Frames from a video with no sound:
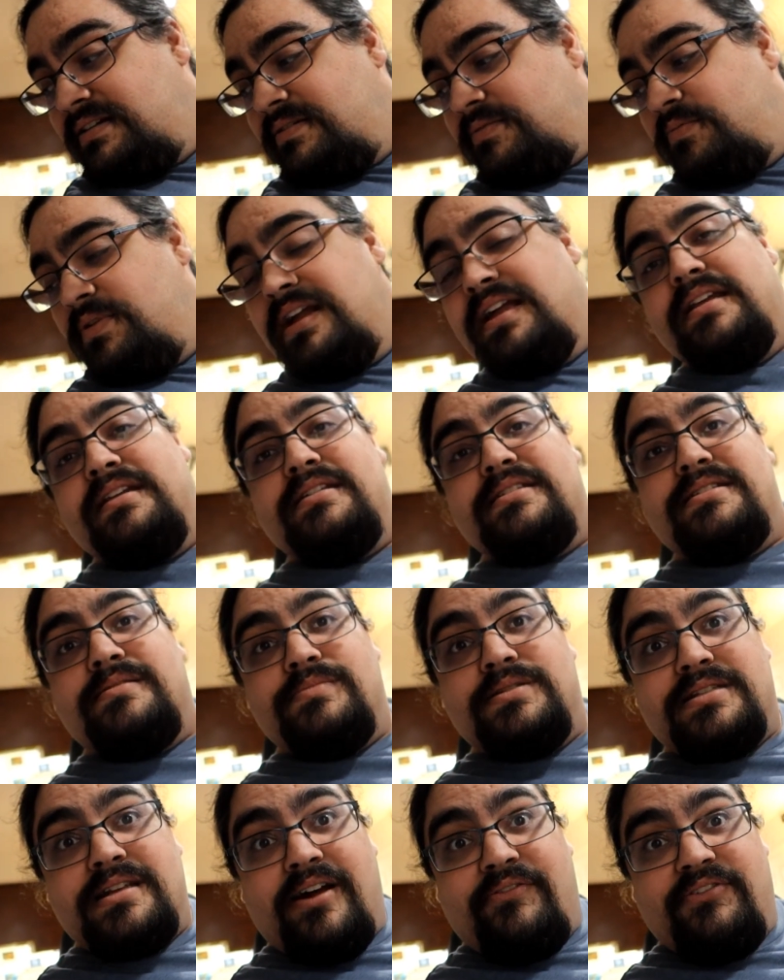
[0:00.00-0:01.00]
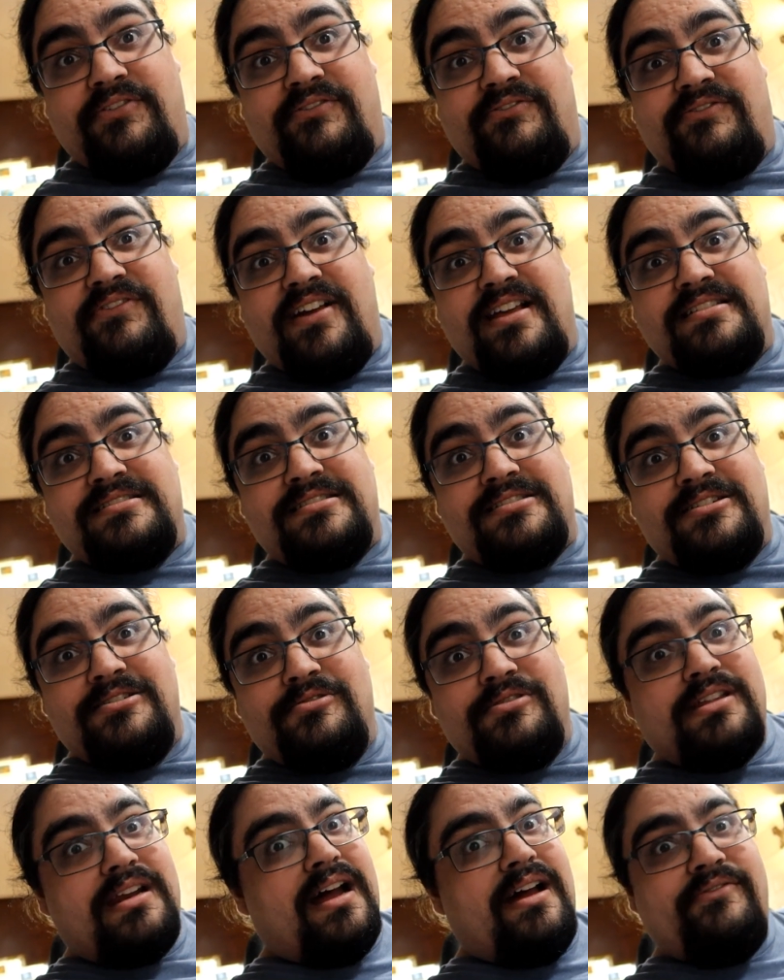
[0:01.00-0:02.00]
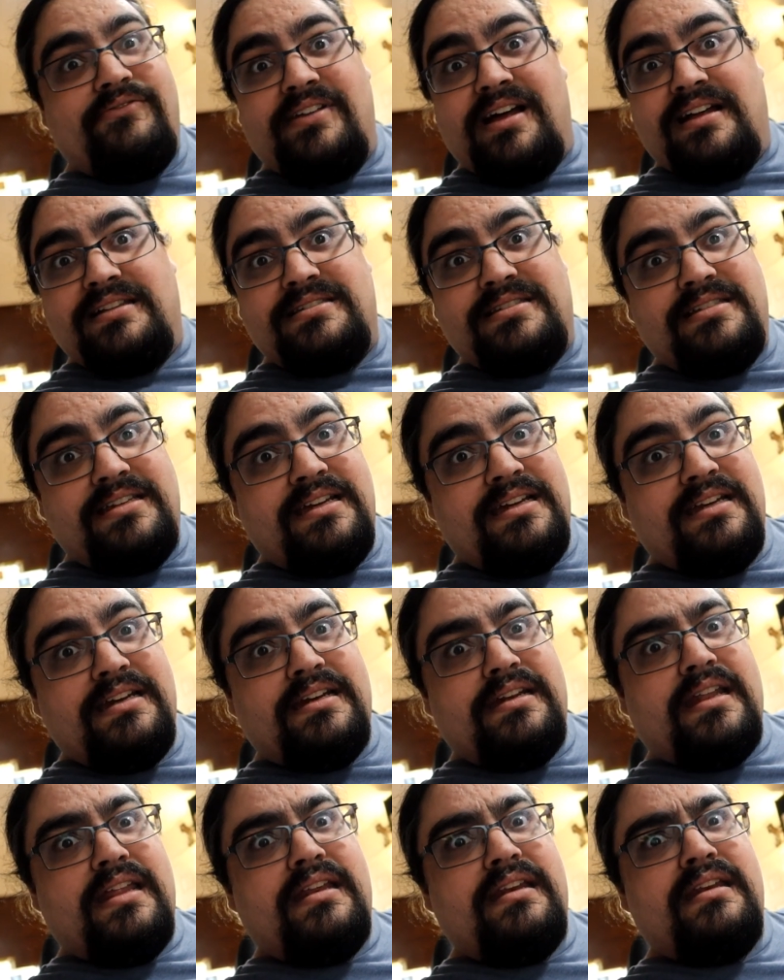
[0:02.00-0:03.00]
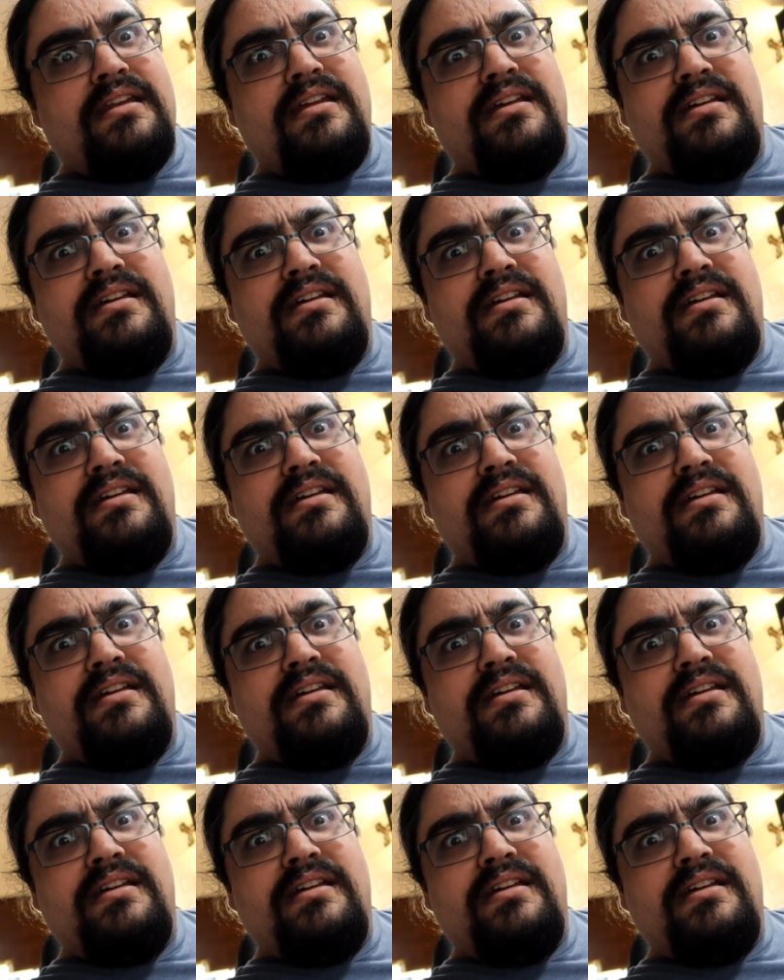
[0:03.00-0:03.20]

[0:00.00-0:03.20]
we get into some stuff in Phase 2 that I've not seen and